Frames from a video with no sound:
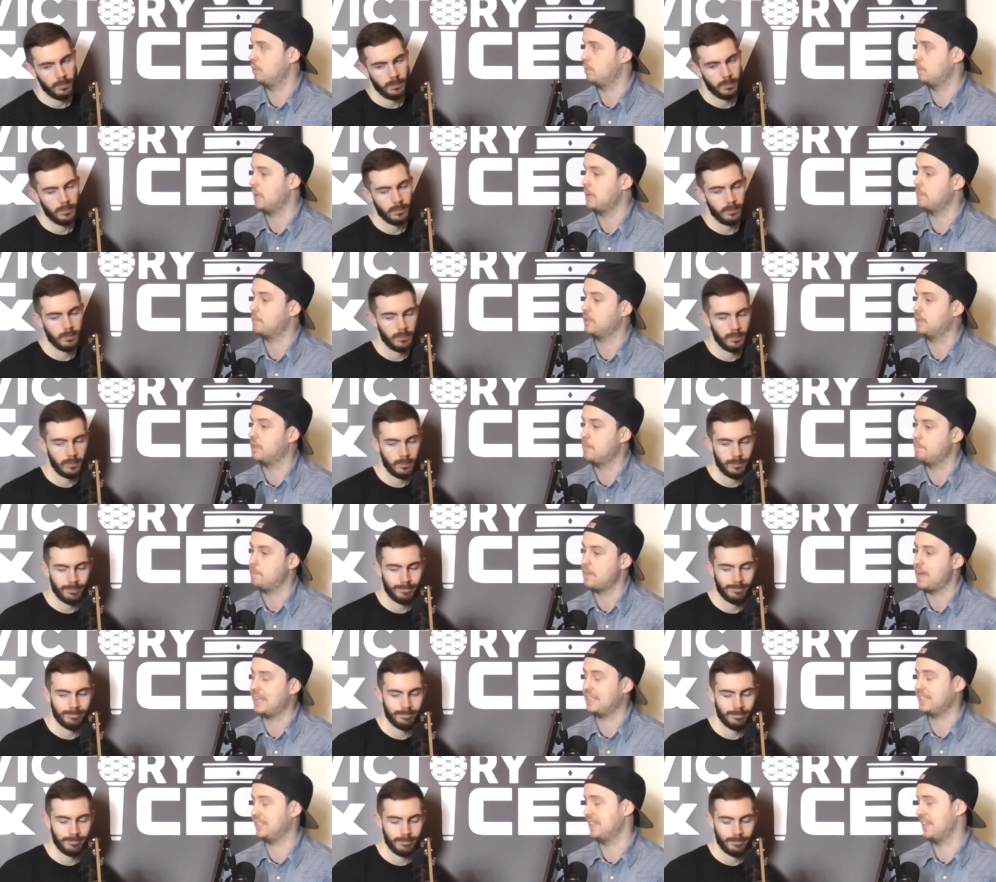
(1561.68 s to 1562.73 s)
Speaker 1: he will make, but the
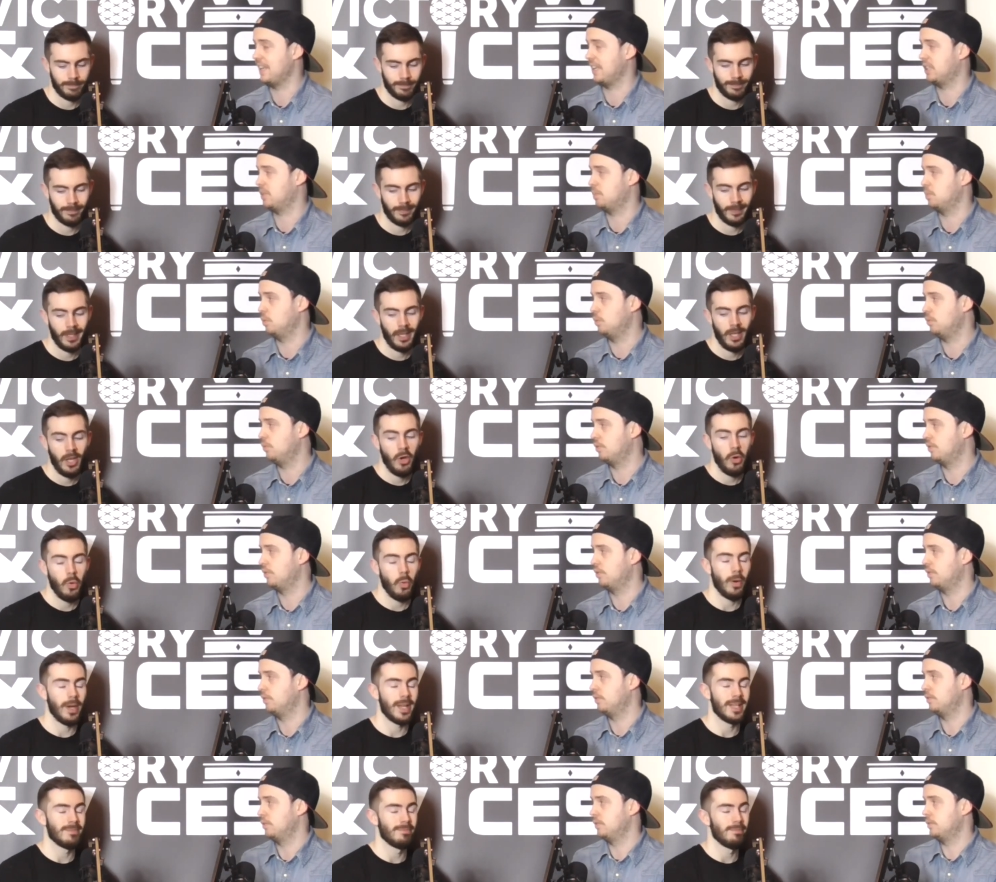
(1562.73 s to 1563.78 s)
best next move.
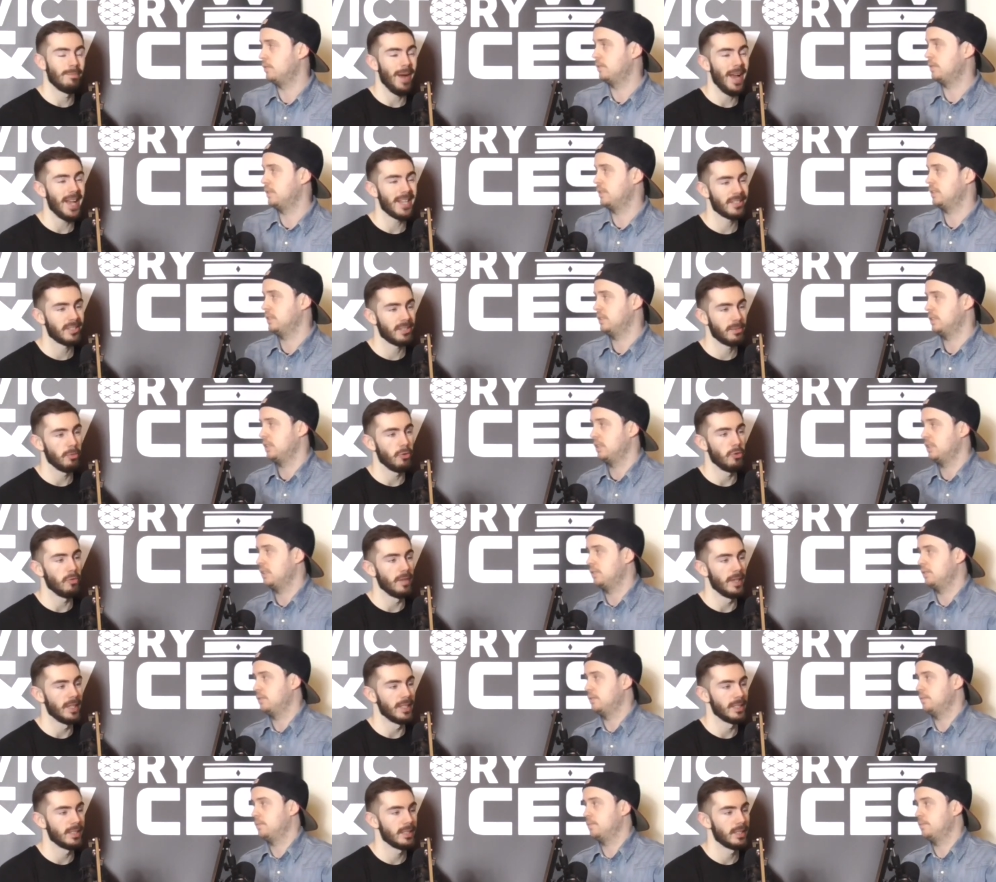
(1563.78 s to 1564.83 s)
Speaker 2: Well, his best move
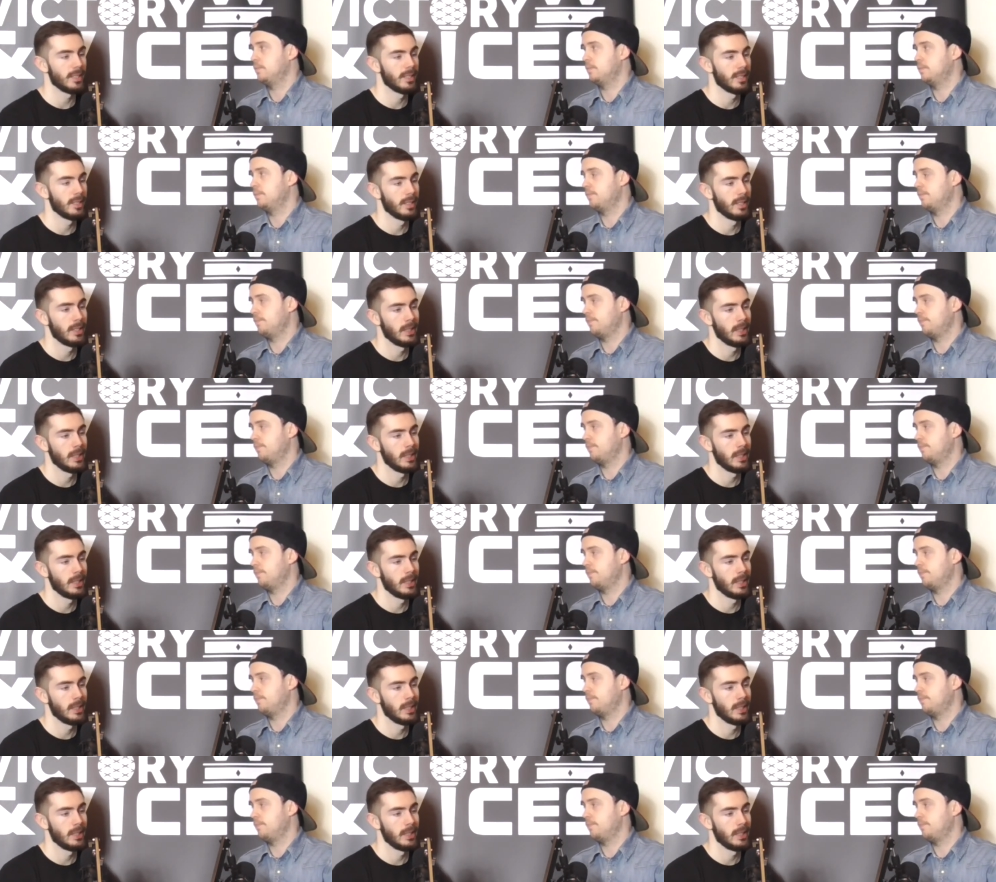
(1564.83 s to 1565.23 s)
is.